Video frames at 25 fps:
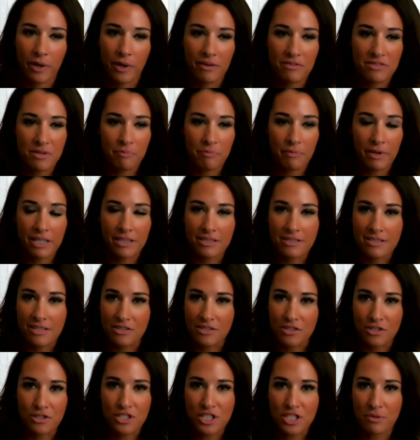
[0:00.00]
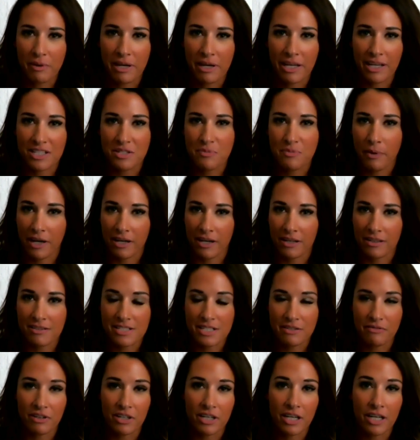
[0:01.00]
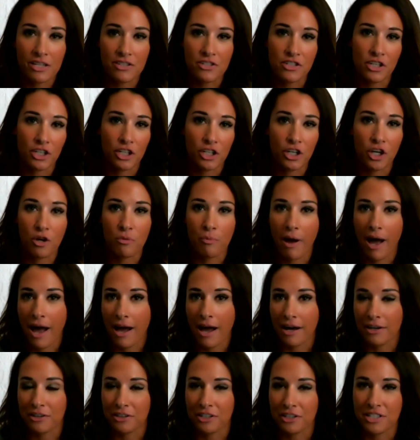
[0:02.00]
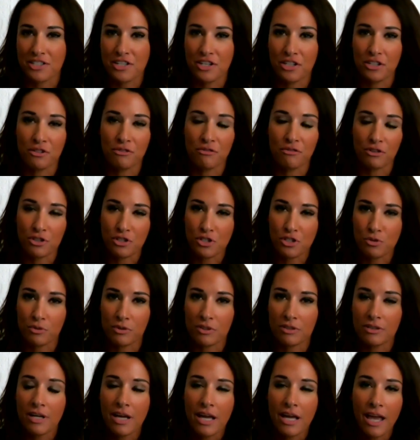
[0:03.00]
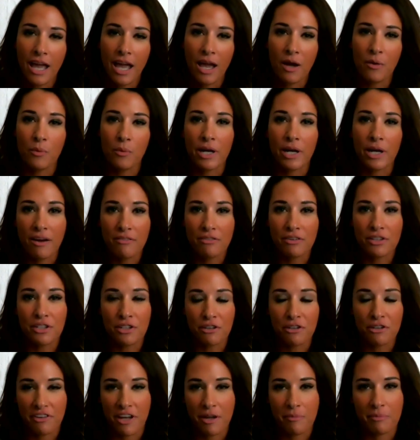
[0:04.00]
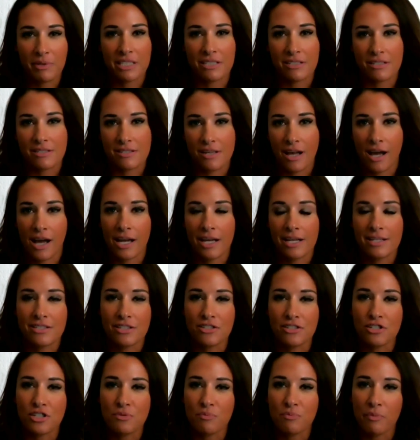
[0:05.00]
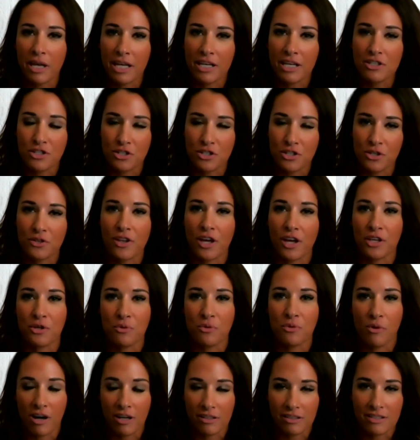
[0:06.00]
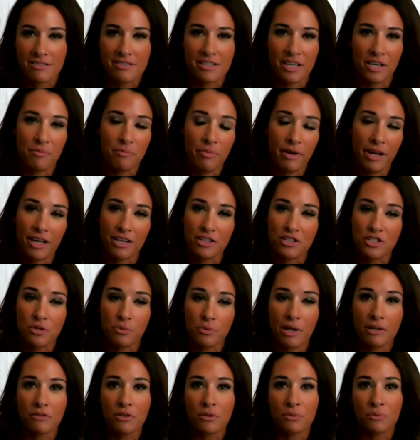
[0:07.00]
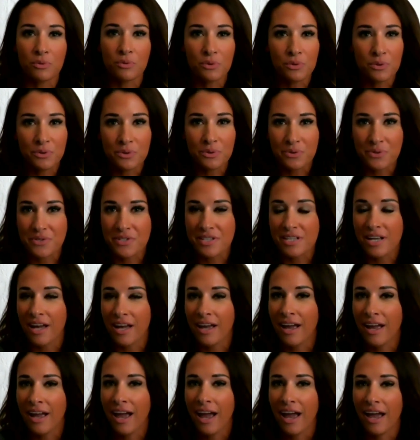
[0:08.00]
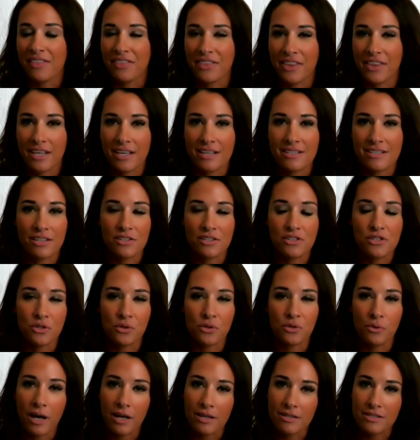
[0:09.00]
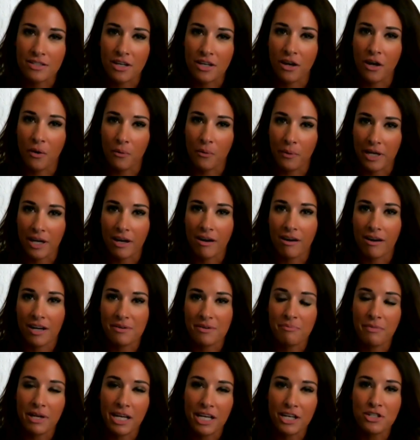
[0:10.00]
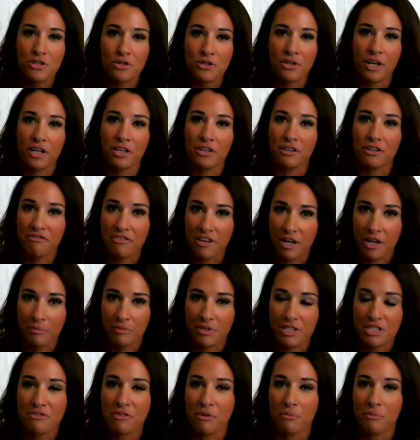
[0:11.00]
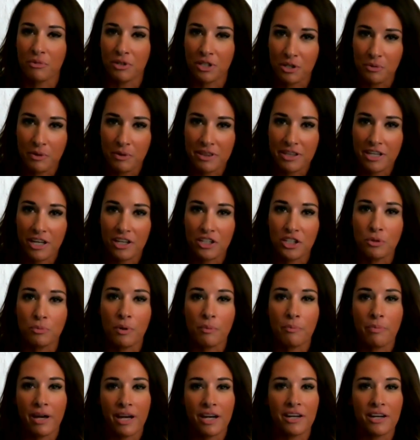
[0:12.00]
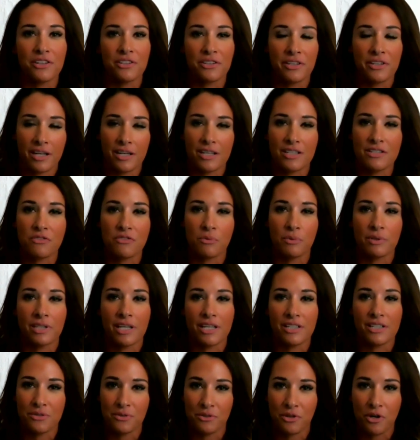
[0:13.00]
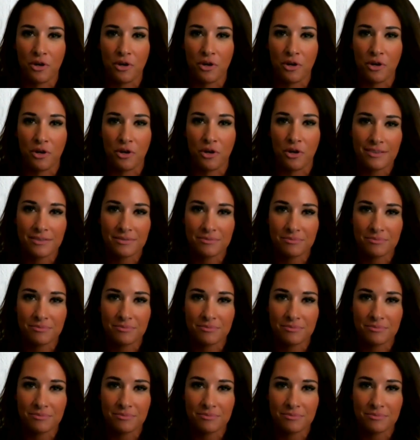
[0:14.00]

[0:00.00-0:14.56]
have some big decisions to make as parents if our kids are going to go back or continue virtual. And whatever your family decides, just make sure that you are on the same page. So whatever rules and things that school has going on, make sure that your family is familiar with it and you prepare your kids for when they do go back.